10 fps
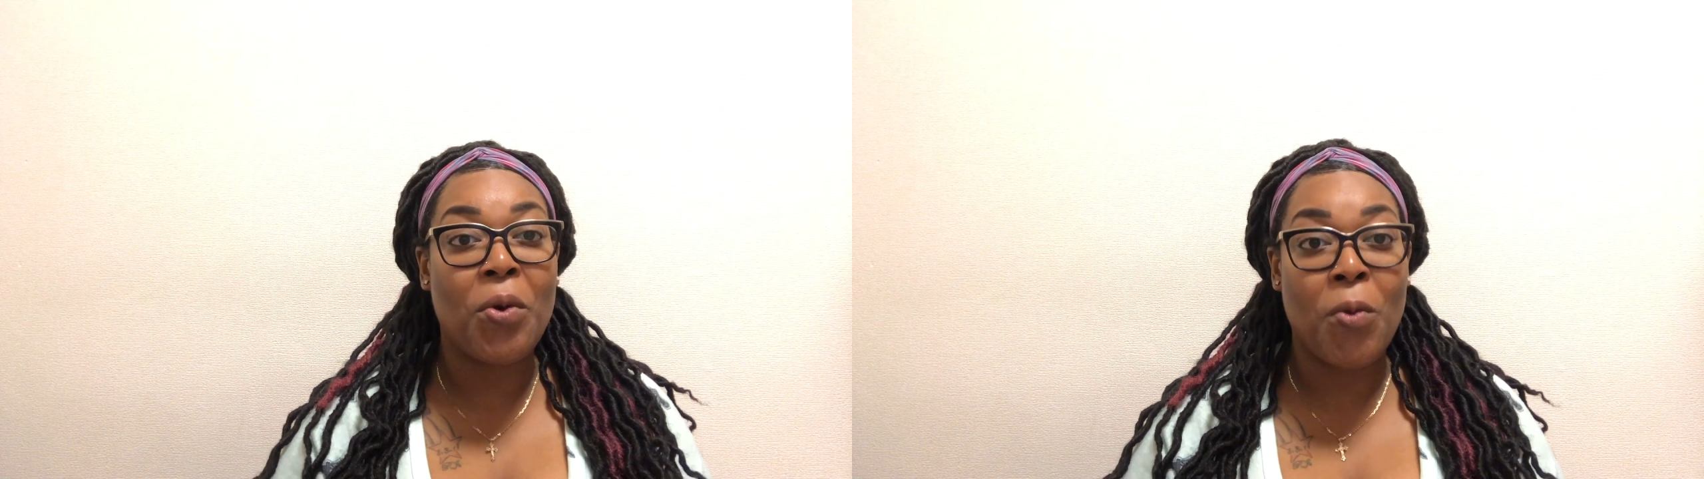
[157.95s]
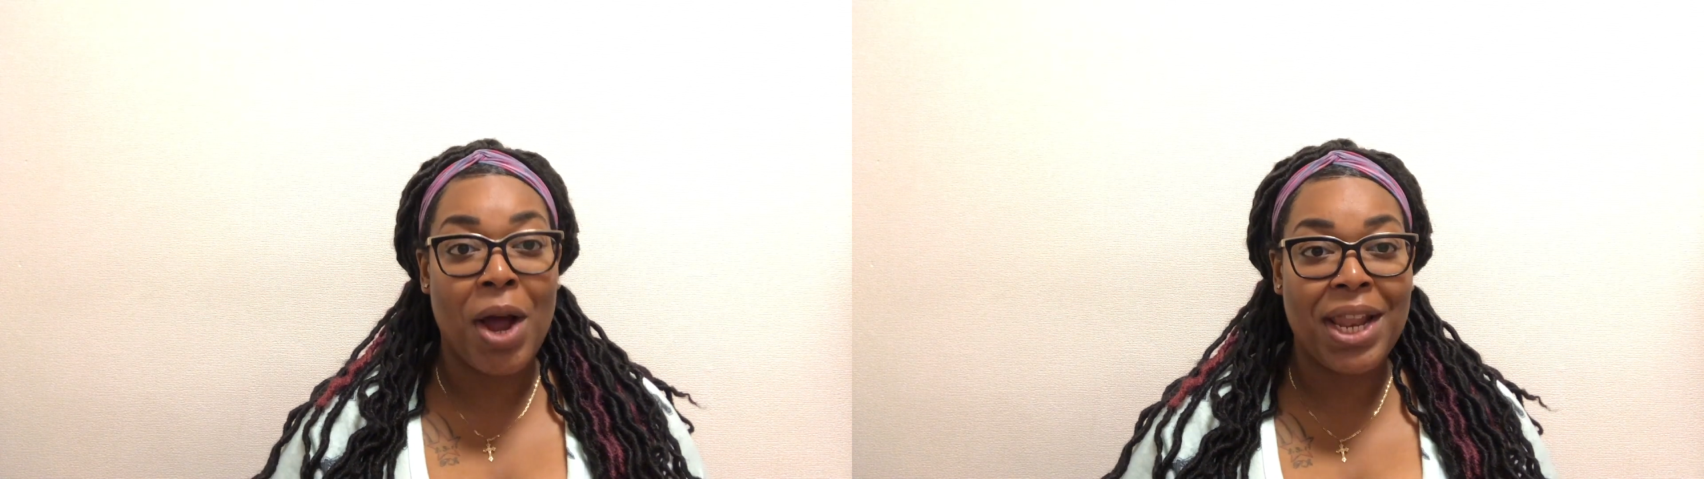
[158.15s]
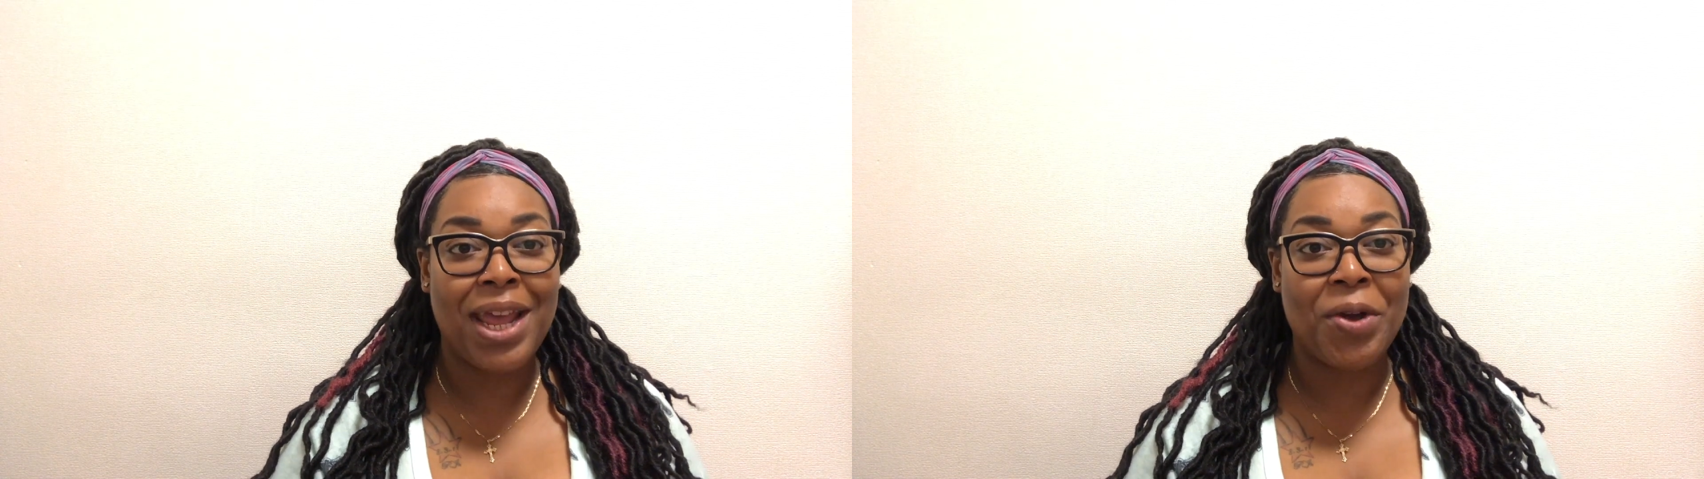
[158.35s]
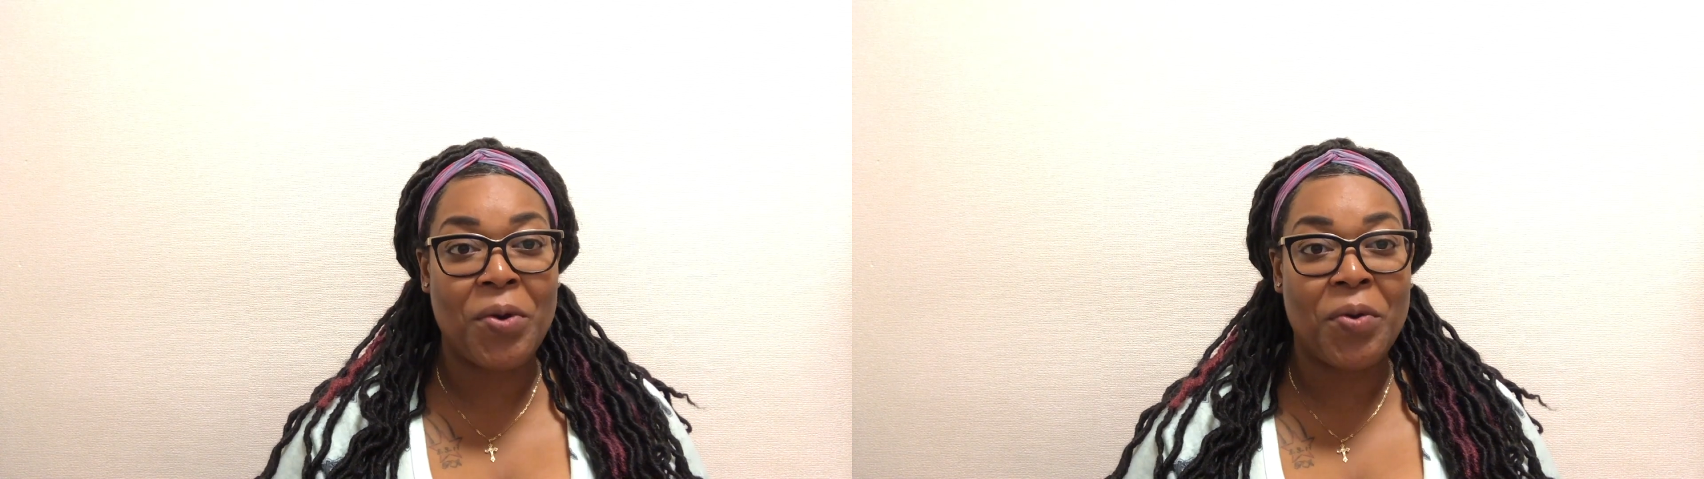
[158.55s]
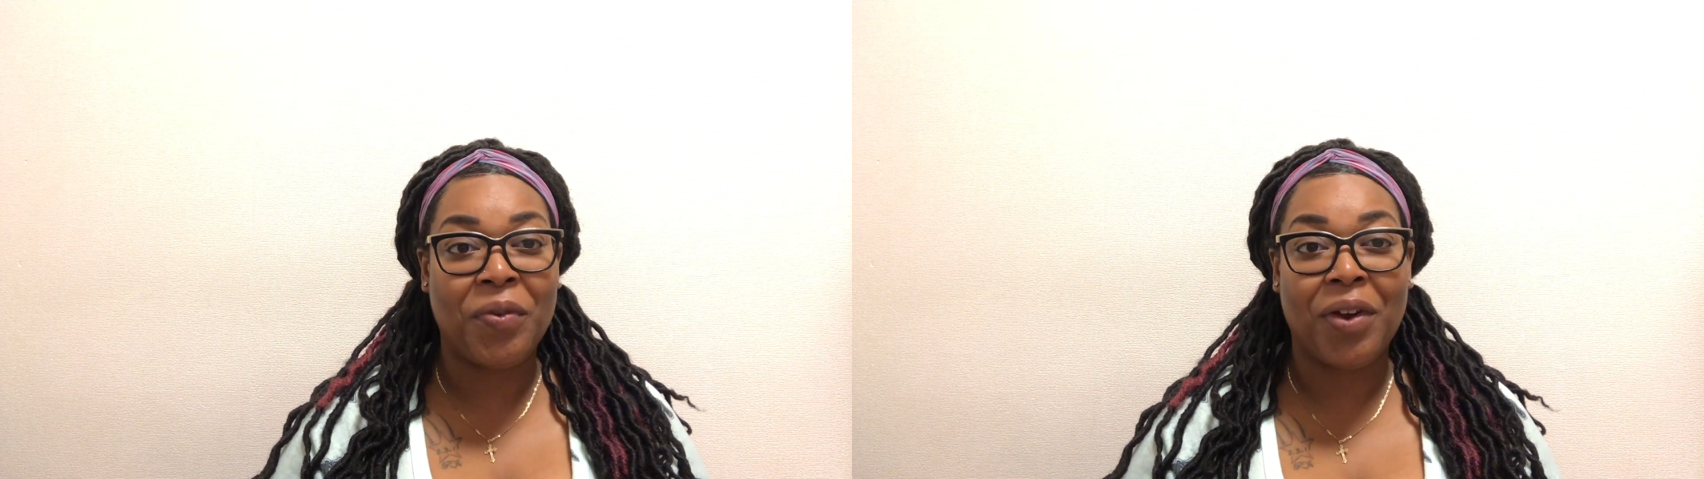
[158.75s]
one leg
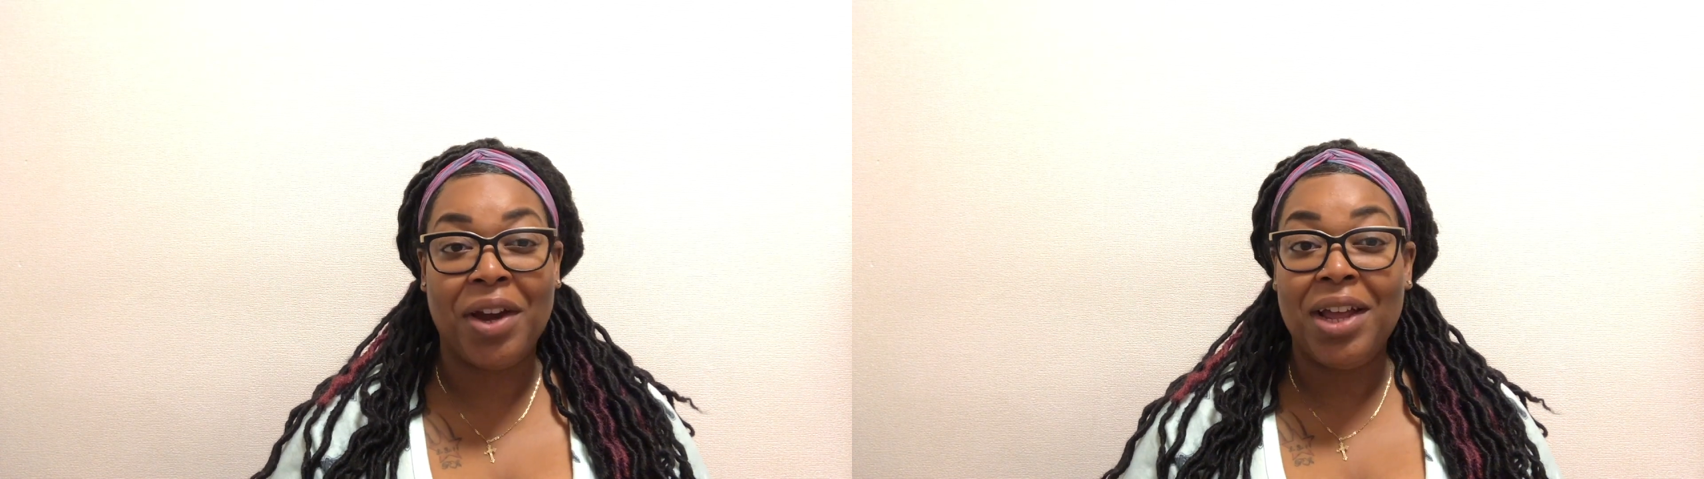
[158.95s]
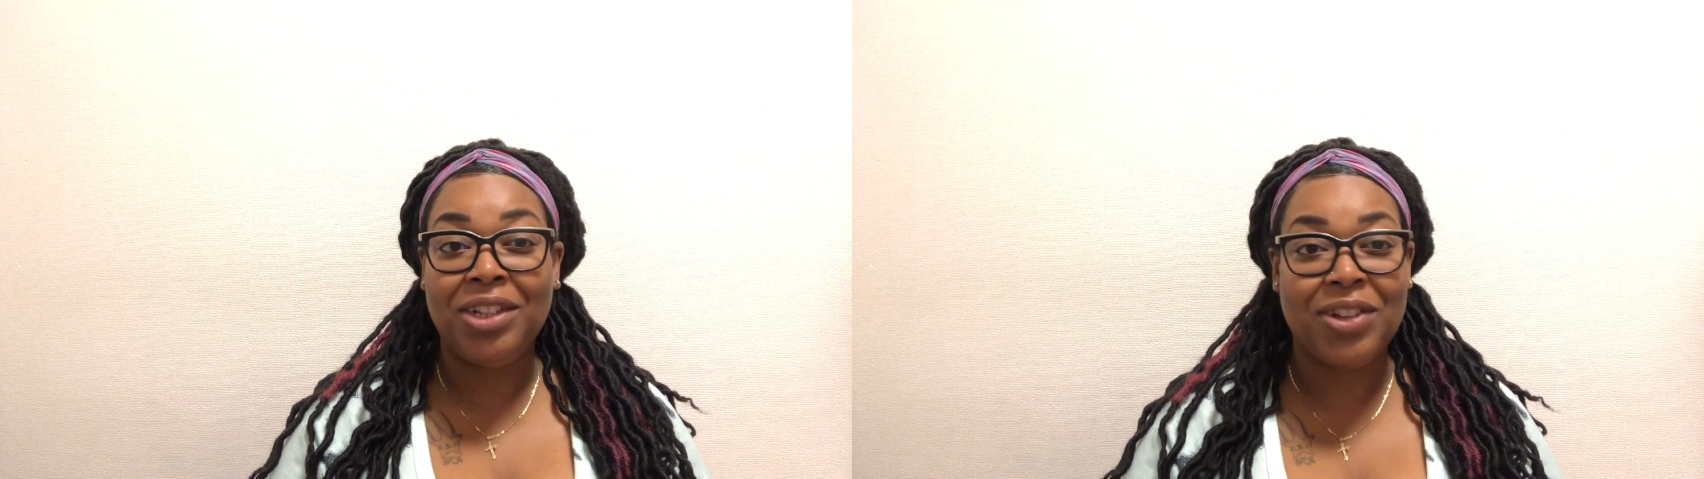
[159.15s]
over.